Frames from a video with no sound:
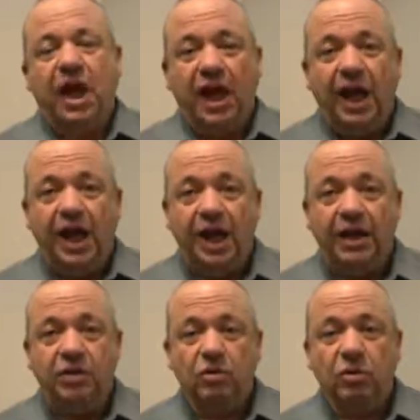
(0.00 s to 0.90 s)

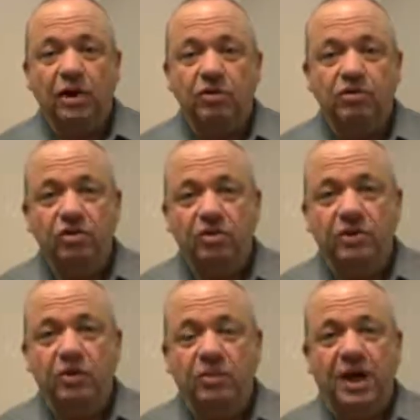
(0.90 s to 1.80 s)
And what you do with
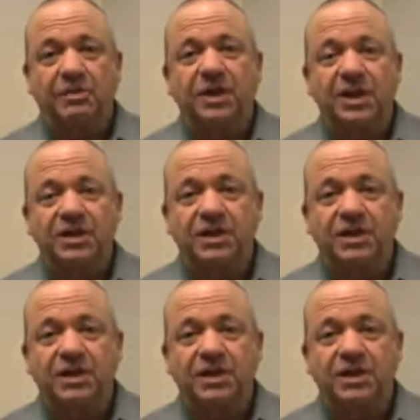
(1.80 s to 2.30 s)
Obama is